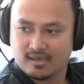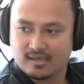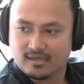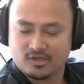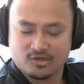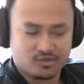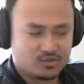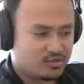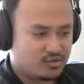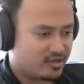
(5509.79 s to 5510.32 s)

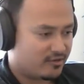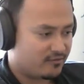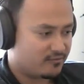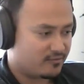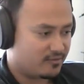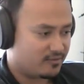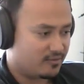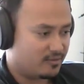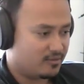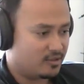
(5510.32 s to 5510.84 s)
here you have
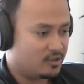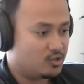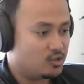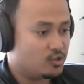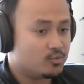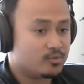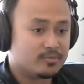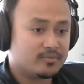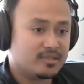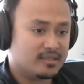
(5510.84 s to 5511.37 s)
a
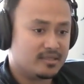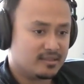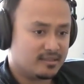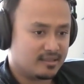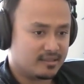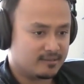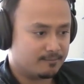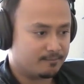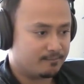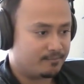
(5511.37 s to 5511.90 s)
human being that
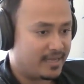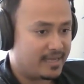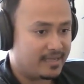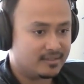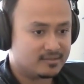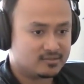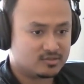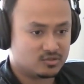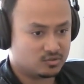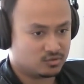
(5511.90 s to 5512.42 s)
can
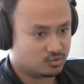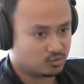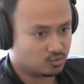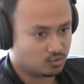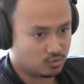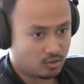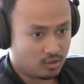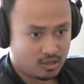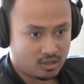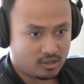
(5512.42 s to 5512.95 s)
paint and
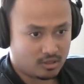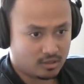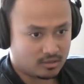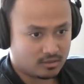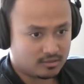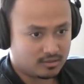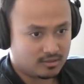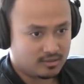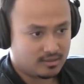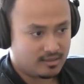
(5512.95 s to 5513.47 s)
draw
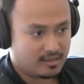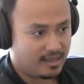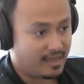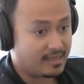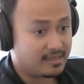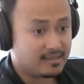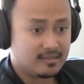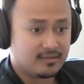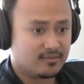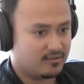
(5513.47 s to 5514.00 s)

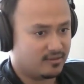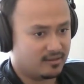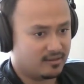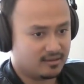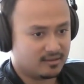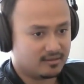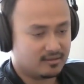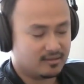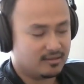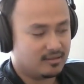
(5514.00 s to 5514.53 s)
anything,